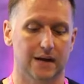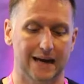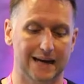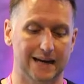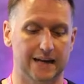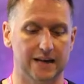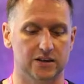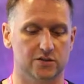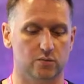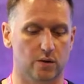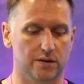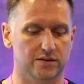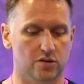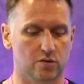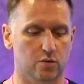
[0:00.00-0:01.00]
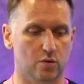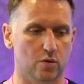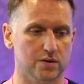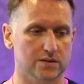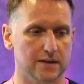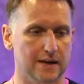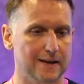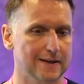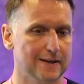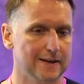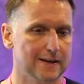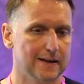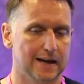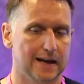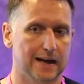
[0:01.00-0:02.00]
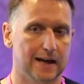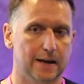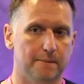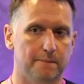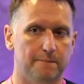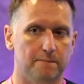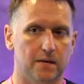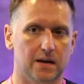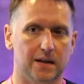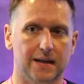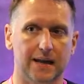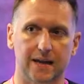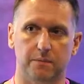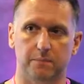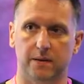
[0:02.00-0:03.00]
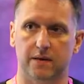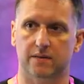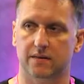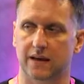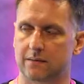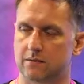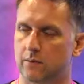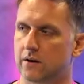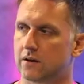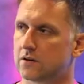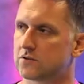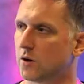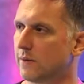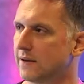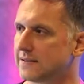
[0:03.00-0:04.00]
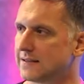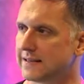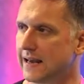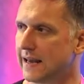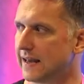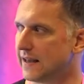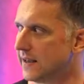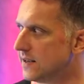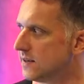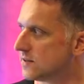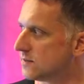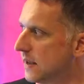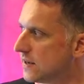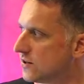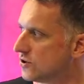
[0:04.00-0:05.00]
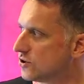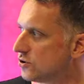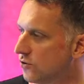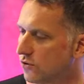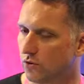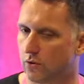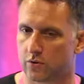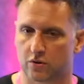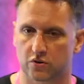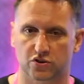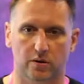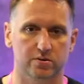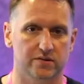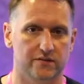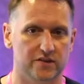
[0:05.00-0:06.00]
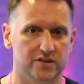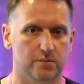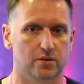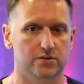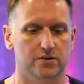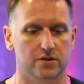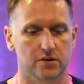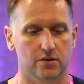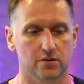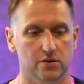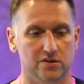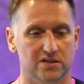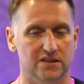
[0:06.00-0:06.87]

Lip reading: at least once a quarter. And again, a big thing that we're going to talk about today is making sure that all your jobs are visible to Google.